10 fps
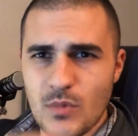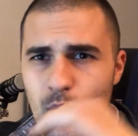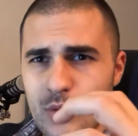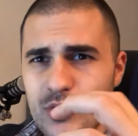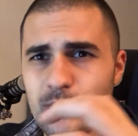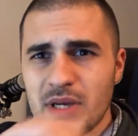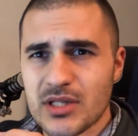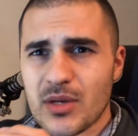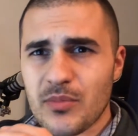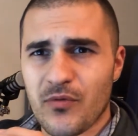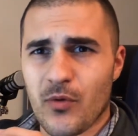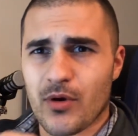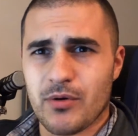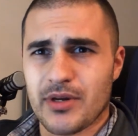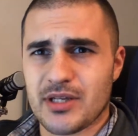When you mix up the 4
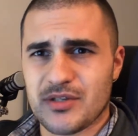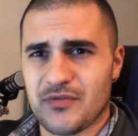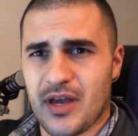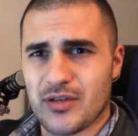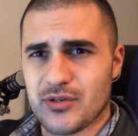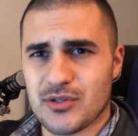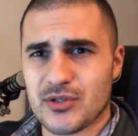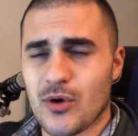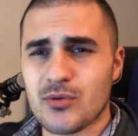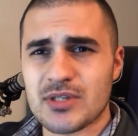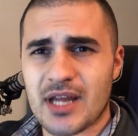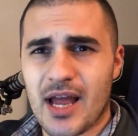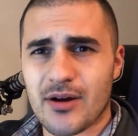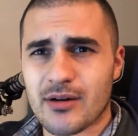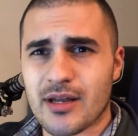ingredients, you've got your stones and
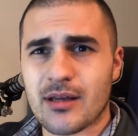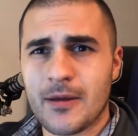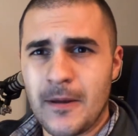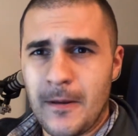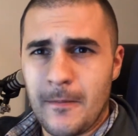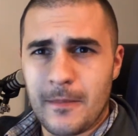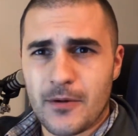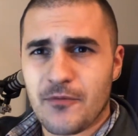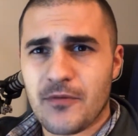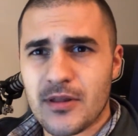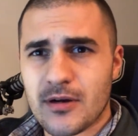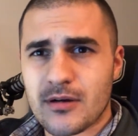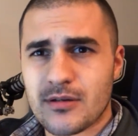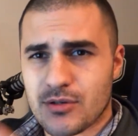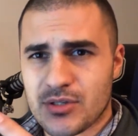aggregate, your filler,
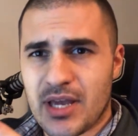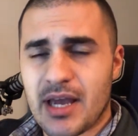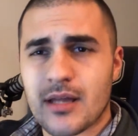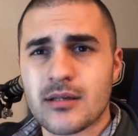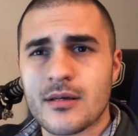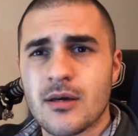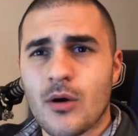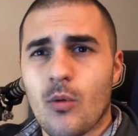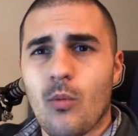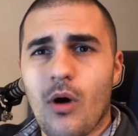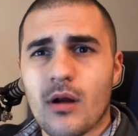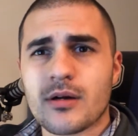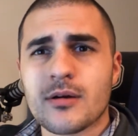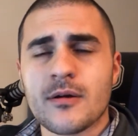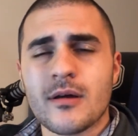your sand, water,